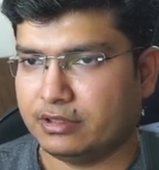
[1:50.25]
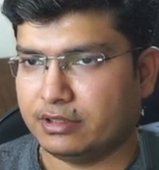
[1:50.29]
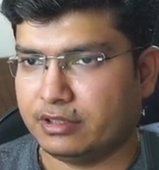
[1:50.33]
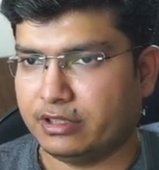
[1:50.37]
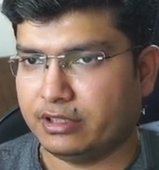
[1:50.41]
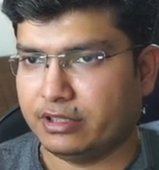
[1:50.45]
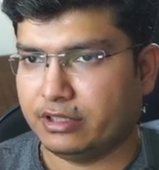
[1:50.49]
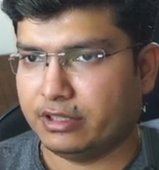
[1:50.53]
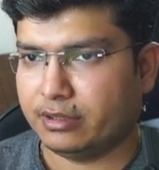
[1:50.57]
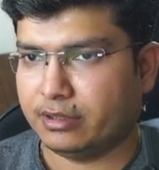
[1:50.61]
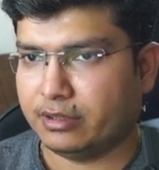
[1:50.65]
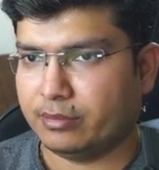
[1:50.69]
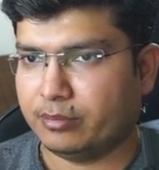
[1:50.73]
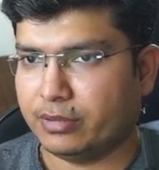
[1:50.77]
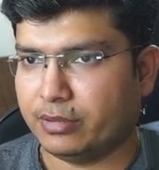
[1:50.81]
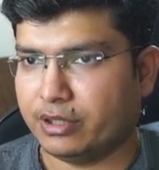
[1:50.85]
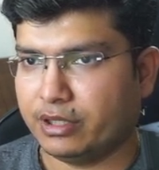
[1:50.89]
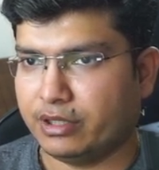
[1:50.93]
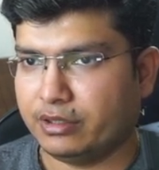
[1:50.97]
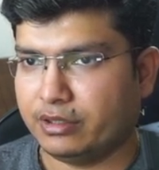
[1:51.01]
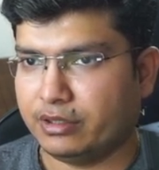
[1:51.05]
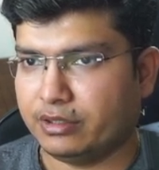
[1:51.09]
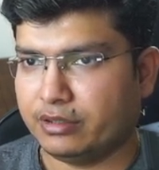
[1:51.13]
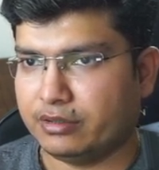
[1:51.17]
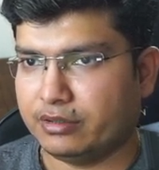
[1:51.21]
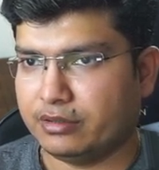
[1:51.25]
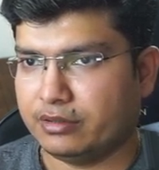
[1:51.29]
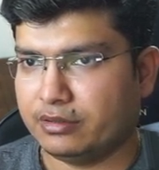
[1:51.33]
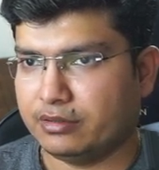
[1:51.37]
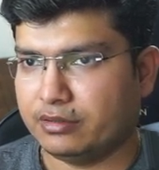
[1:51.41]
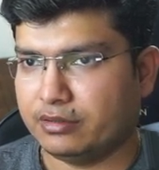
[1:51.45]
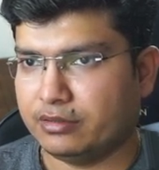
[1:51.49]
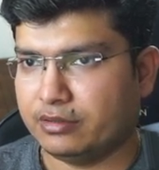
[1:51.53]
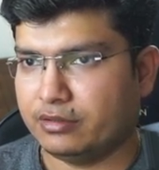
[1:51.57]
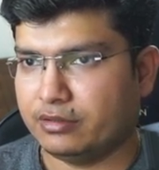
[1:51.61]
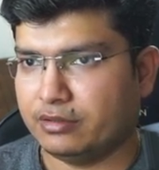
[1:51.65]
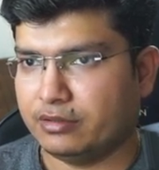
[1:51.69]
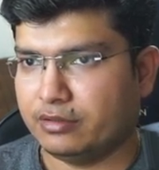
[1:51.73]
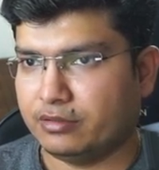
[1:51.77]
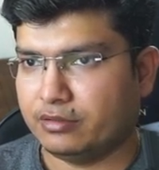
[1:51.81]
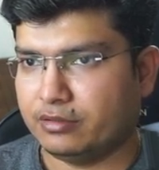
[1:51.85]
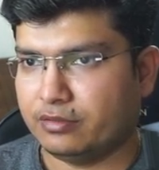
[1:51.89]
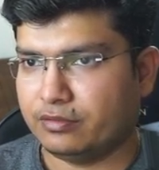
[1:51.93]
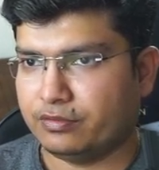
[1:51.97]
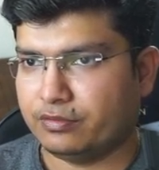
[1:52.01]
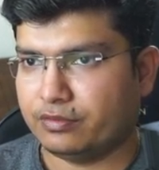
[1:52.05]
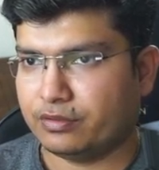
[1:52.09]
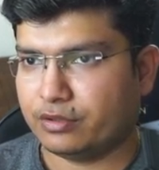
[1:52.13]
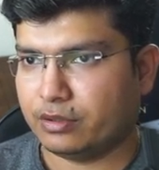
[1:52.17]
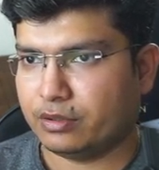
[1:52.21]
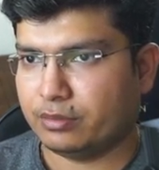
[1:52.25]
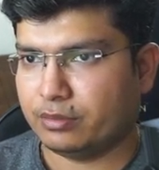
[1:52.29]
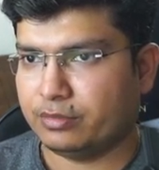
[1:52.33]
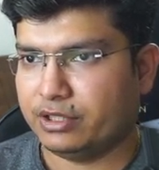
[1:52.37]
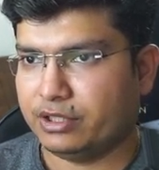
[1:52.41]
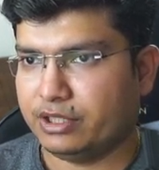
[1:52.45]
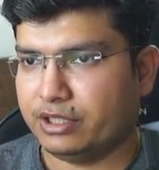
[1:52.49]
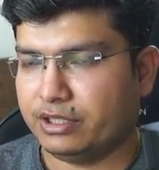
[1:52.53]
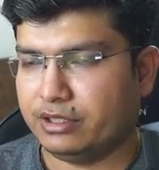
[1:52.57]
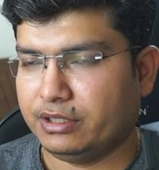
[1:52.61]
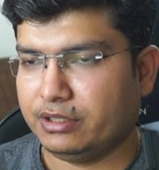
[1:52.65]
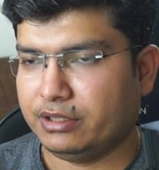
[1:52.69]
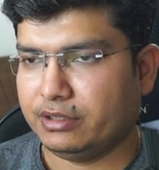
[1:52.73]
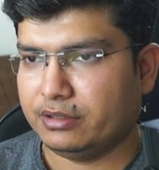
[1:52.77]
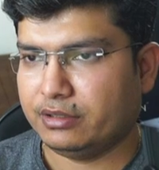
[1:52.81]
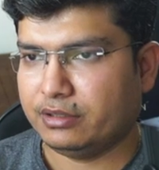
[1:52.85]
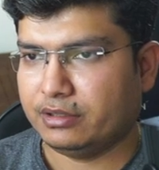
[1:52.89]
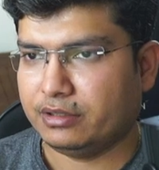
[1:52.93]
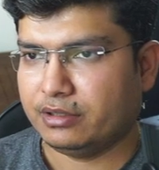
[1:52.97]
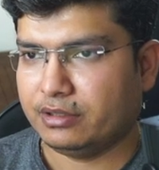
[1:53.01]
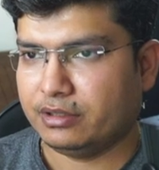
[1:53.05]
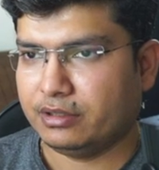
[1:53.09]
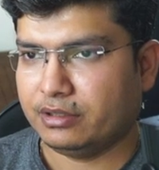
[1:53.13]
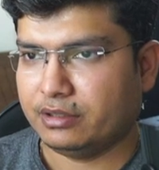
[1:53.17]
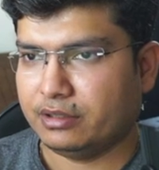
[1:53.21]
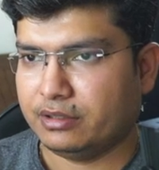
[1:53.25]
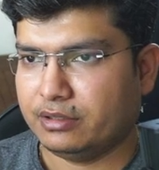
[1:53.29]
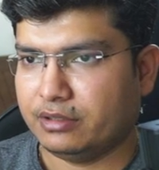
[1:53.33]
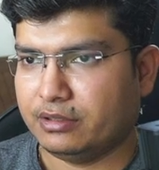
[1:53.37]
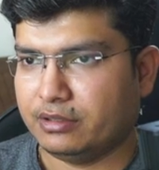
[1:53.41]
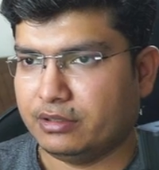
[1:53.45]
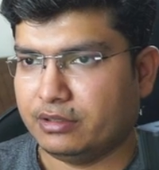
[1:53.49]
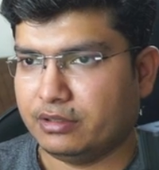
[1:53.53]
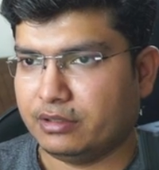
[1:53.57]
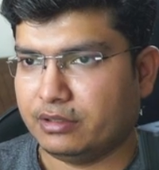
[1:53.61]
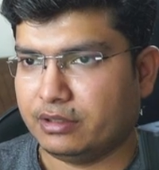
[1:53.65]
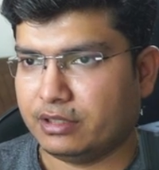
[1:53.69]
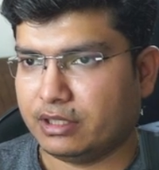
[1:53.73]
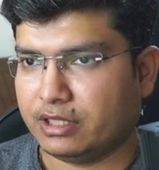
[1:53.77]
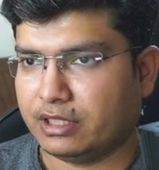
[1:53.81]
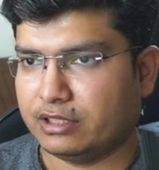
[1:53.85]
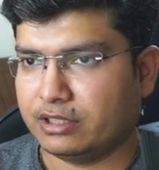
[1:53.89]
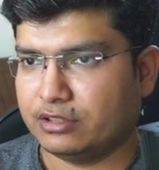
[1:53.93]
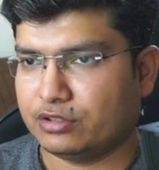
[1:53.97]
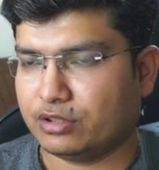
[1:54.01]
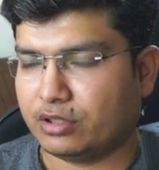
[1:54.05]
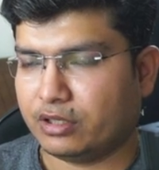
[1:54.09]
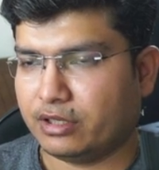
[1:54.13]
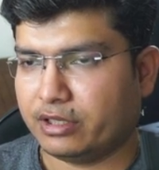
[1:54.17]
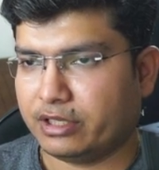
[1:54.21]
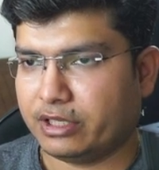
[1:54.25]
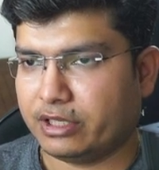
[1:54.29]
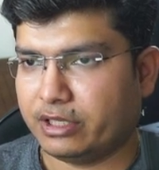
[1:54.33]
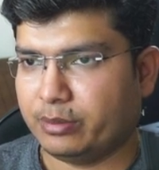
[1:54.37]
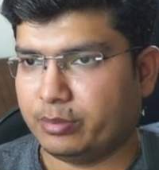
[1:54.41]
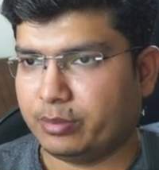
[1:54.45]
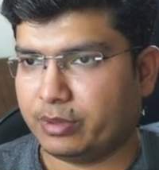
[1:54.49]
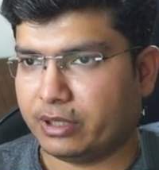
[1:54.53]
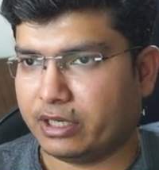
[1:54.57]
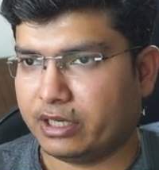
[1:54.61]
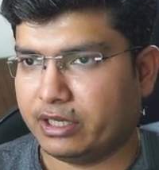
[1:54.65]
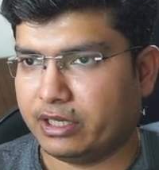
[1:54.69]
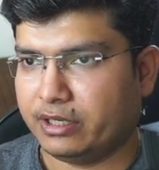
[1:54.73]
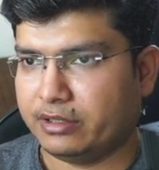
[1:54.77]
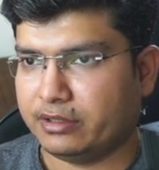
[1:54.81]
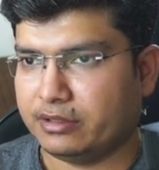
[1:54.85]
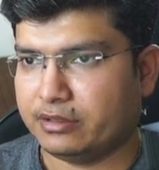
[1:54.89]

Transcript: number from the unsorted part